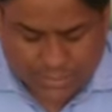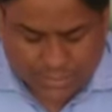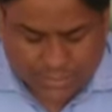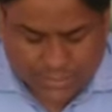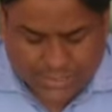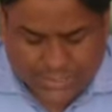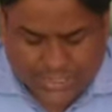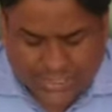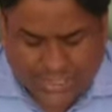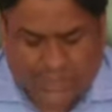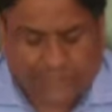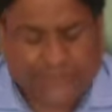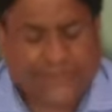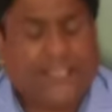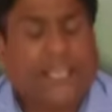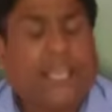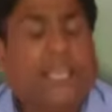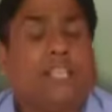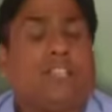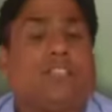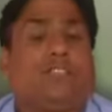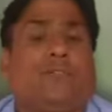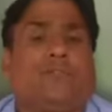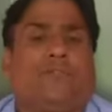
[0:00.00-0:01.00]

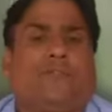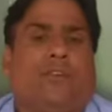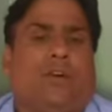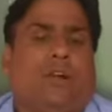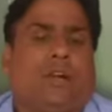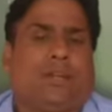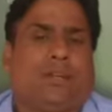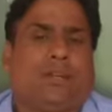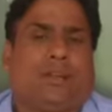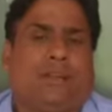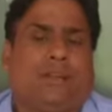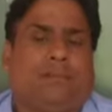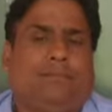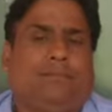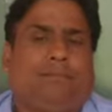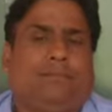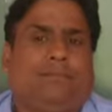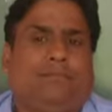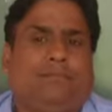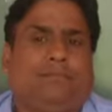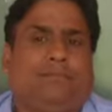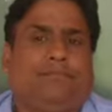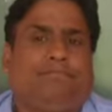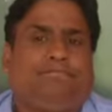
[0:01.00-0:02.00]
Significance of water.
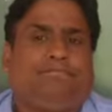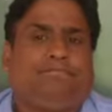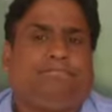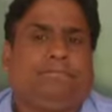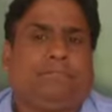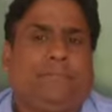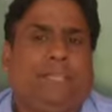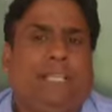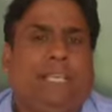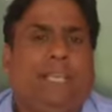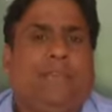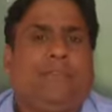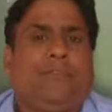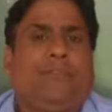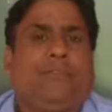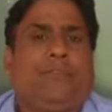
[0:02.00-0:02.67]
If